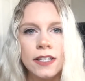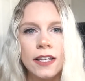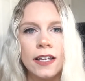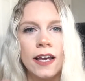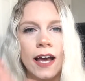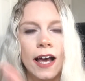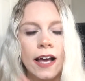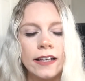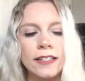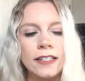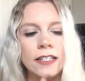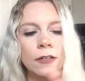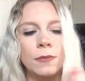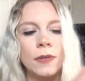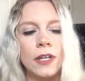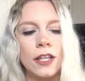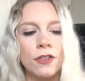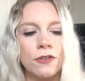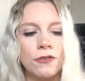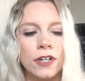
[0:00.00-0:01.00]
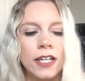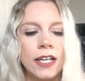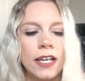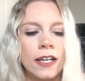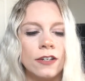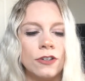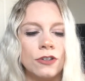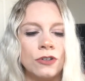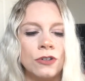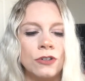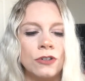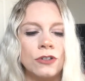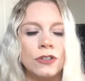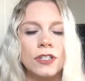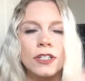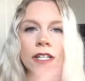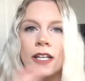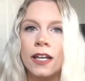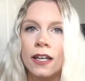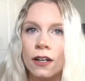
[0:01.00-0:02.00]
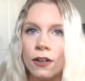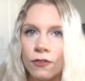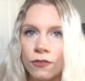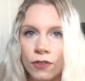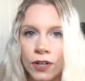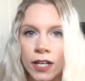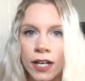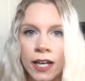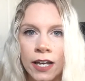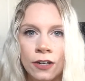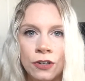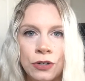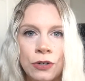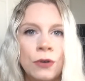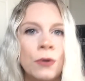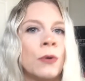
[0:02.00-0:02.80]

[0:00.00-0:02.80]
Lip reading: It has to be 3 candles and a free candle,